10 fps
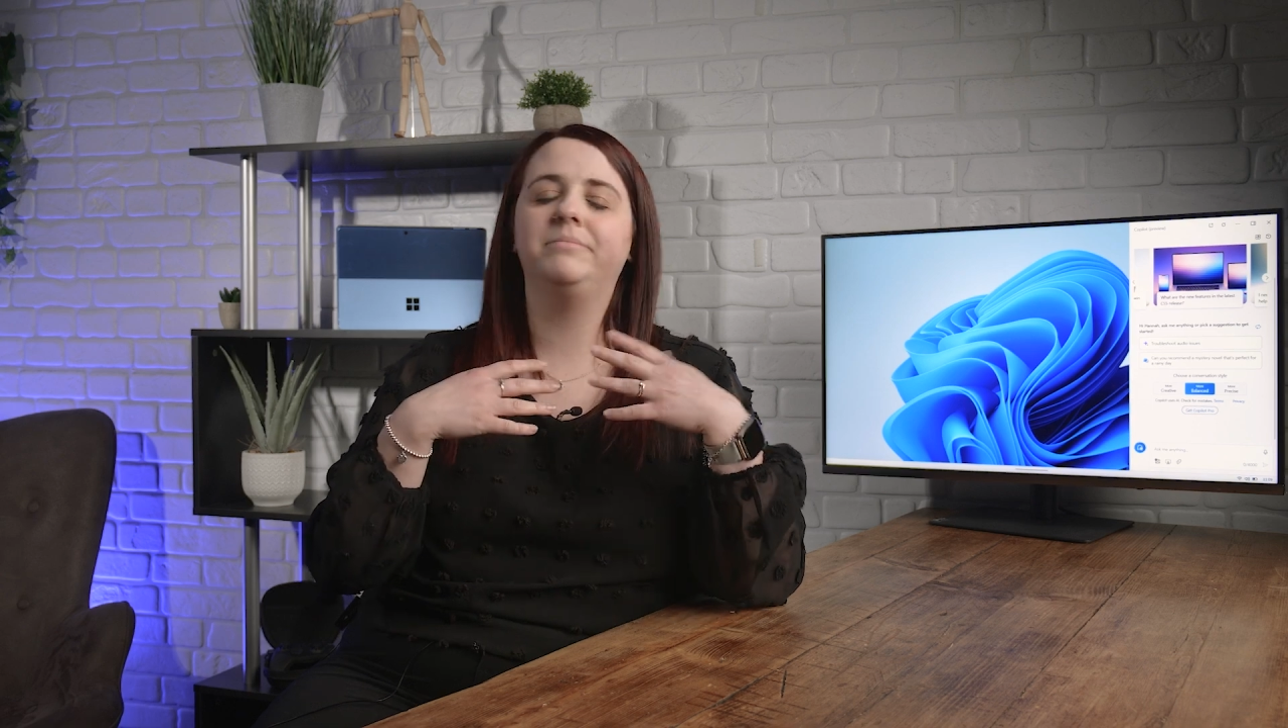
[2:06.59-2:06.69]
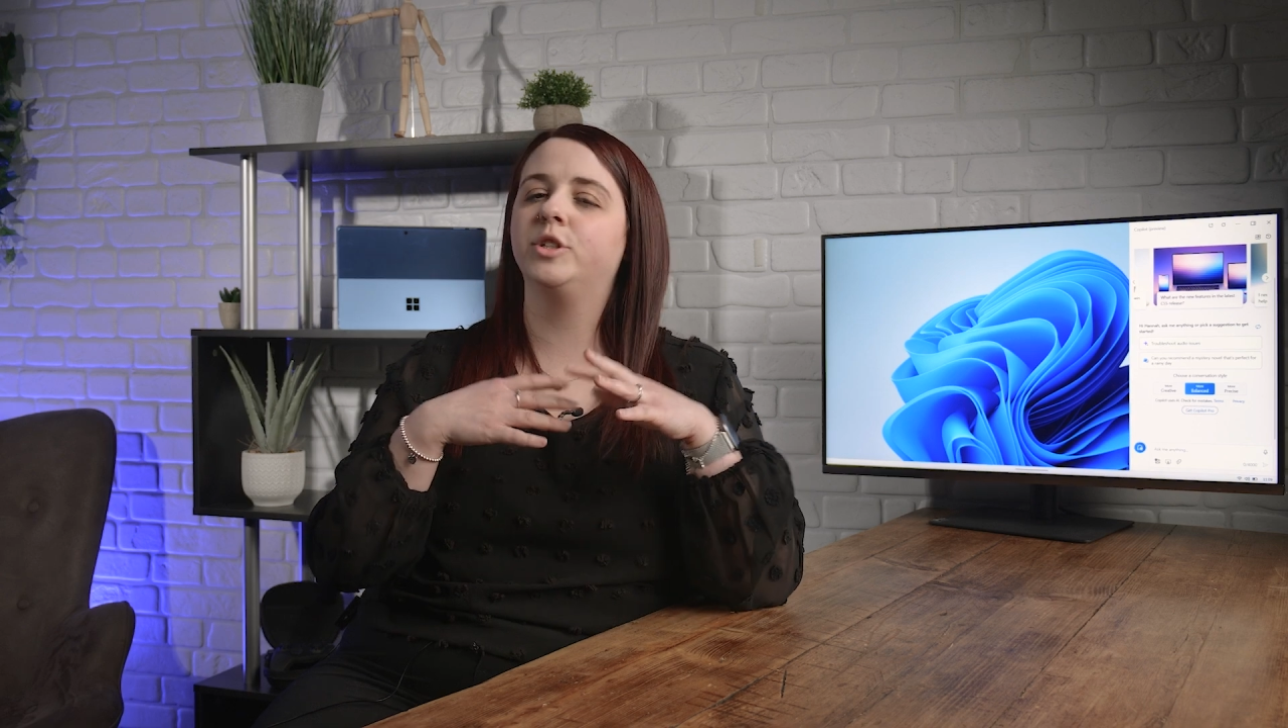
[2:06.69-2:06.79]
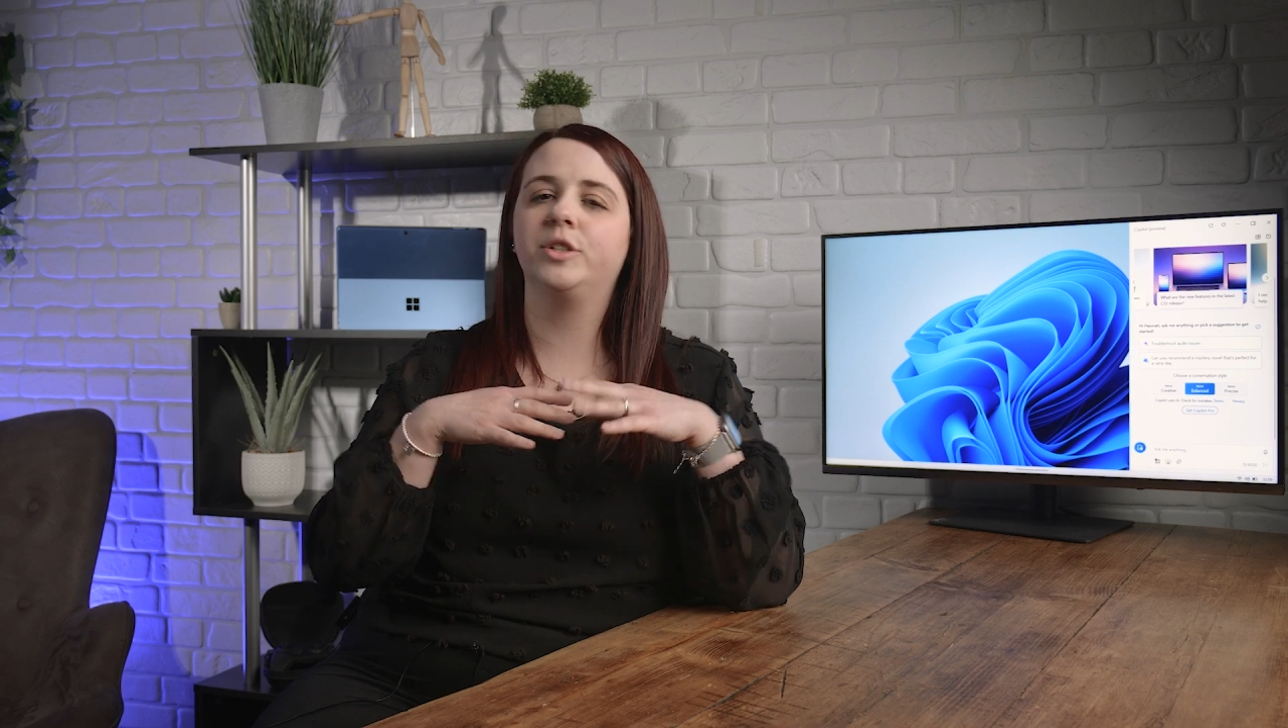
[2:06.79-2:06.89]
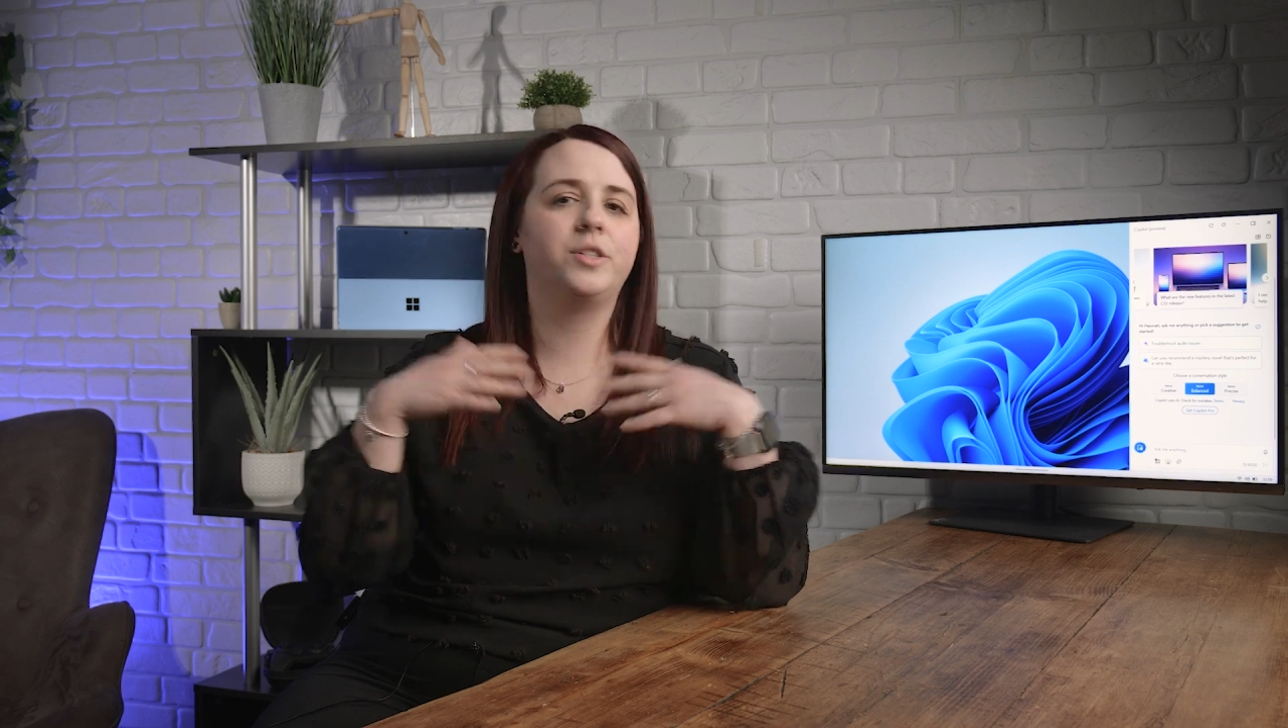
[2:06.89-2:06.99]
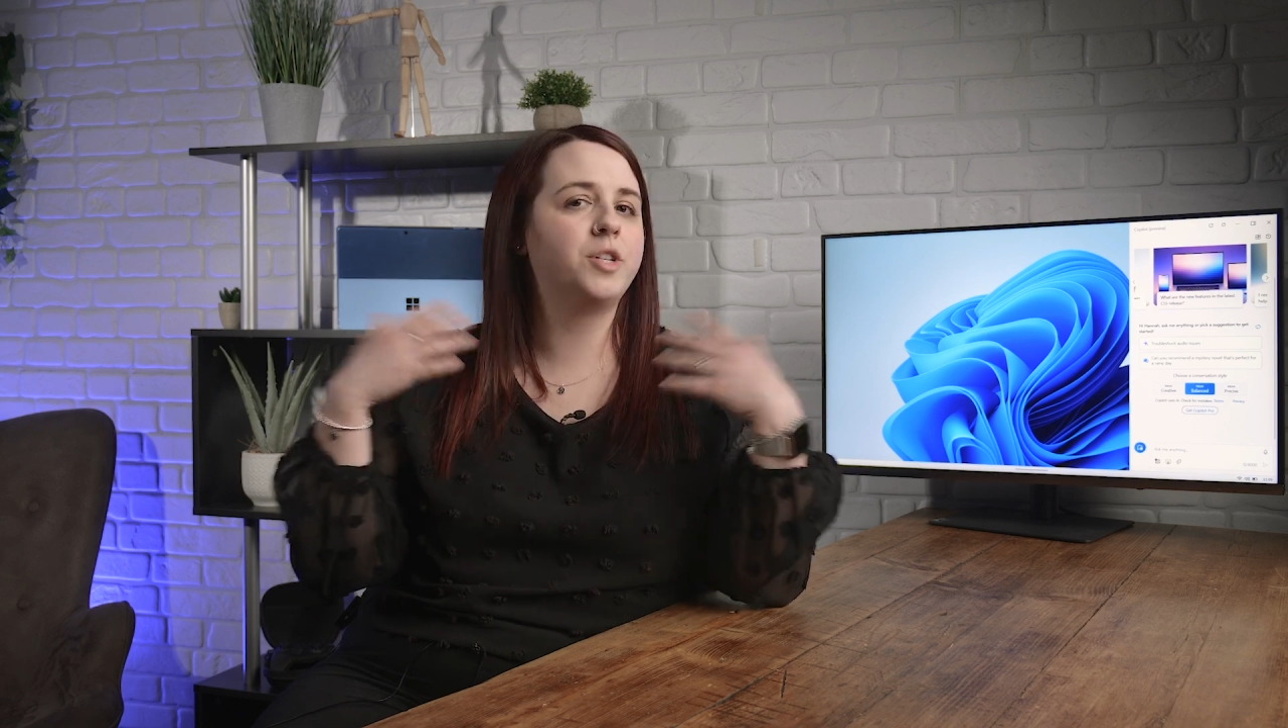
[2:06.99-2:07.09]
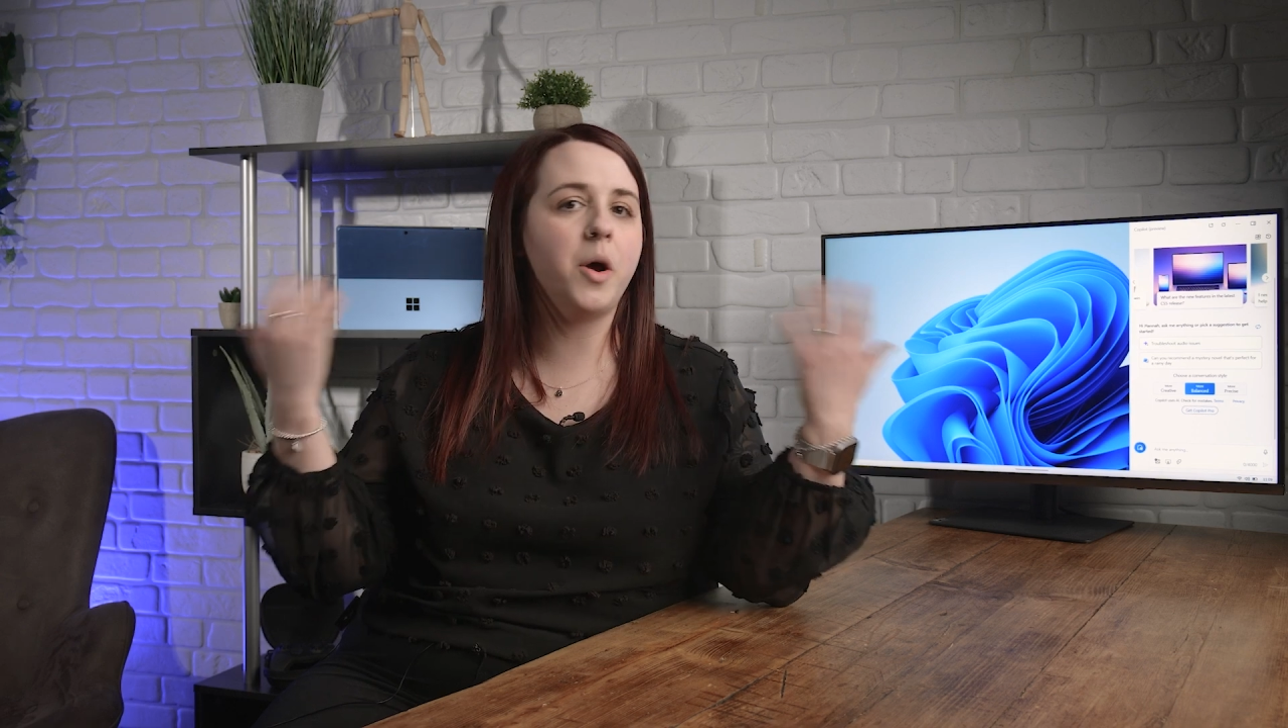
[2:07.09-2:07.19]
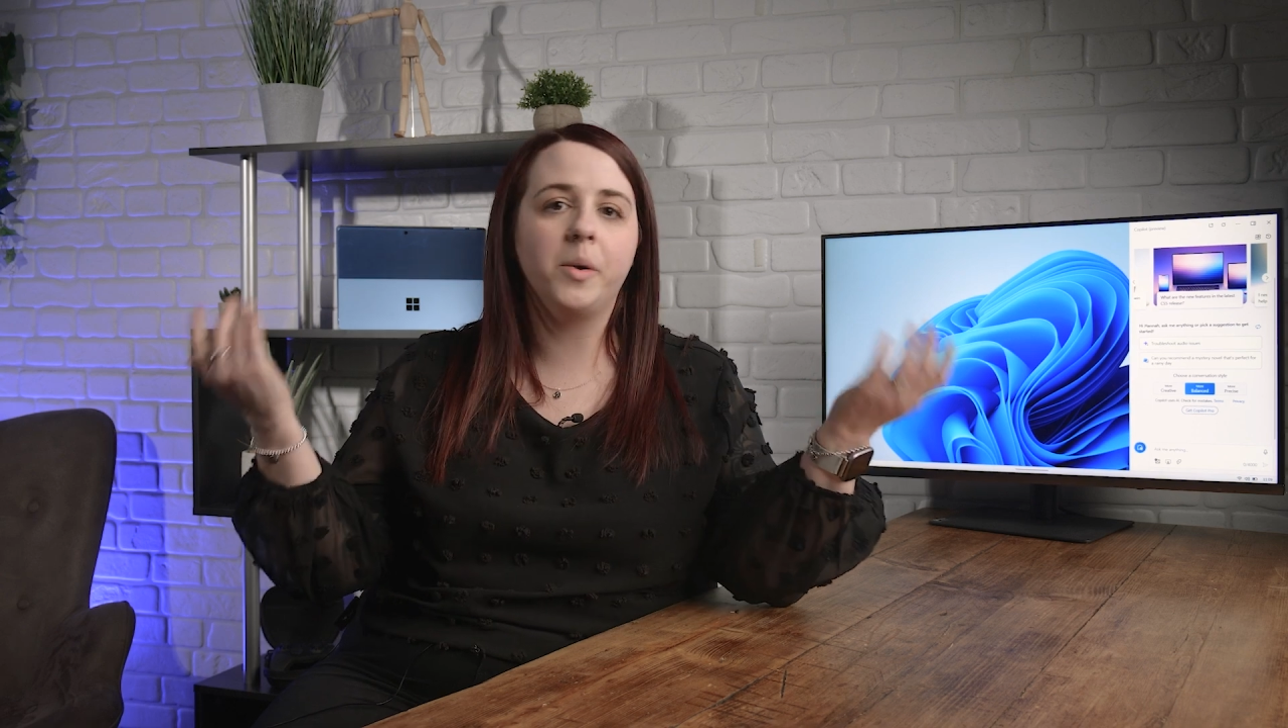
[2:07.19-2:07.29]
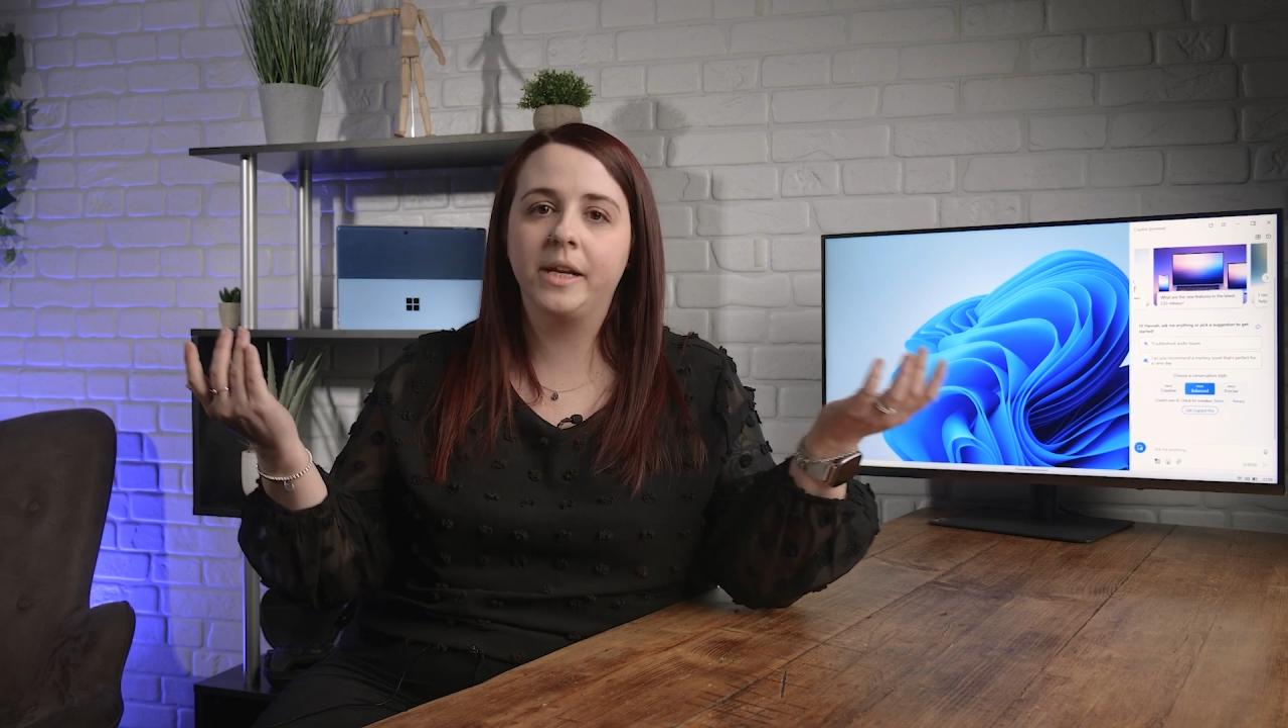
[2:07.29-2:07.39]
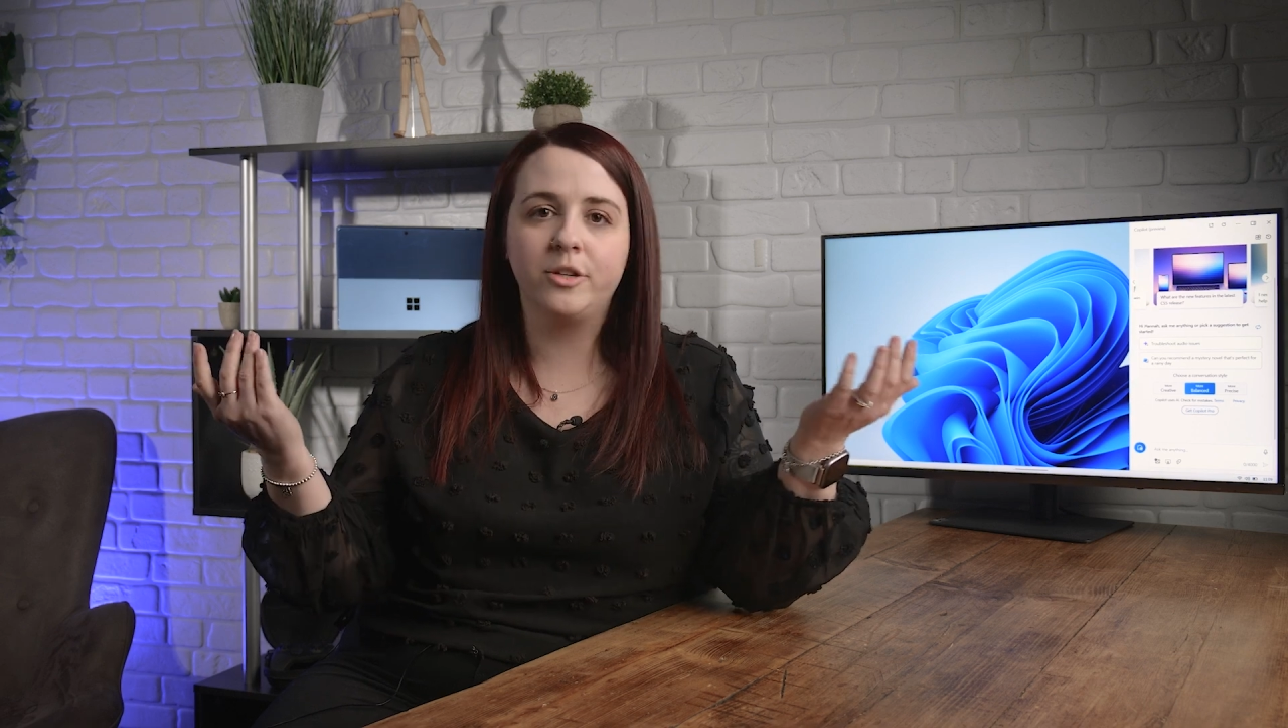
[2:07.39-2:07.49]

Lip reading: just totally